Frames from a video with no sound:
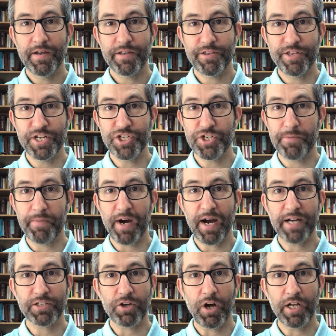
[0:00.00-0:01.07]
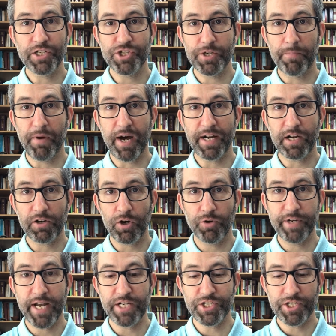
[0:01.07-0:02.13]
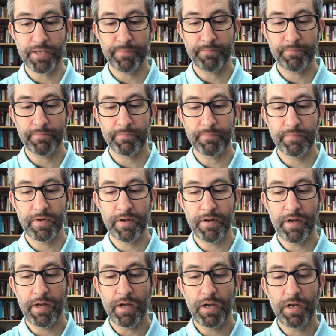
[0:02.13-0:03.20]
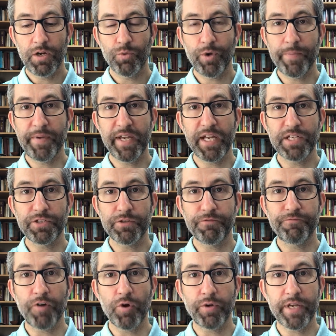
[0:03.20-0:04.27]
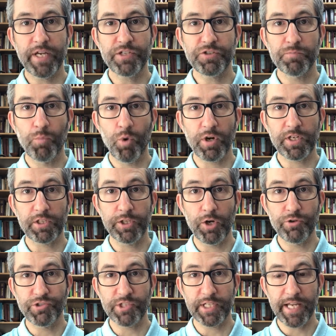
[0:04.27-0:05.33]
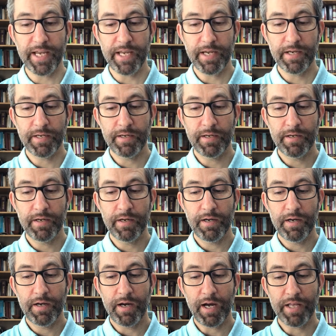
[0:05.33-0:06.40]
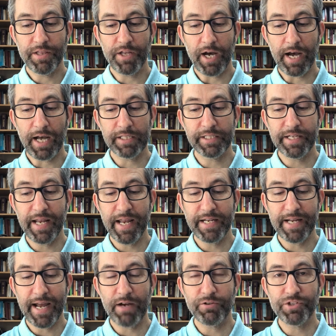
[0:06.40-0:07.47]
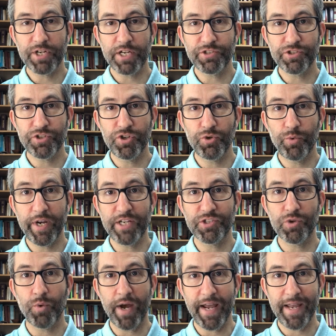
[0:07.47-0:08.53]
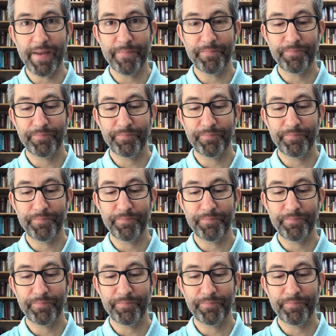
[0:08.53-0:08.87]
This Shabbat, called Shabbat HaChodesh, we begin to focus more closely on the holiday now just two weeks away.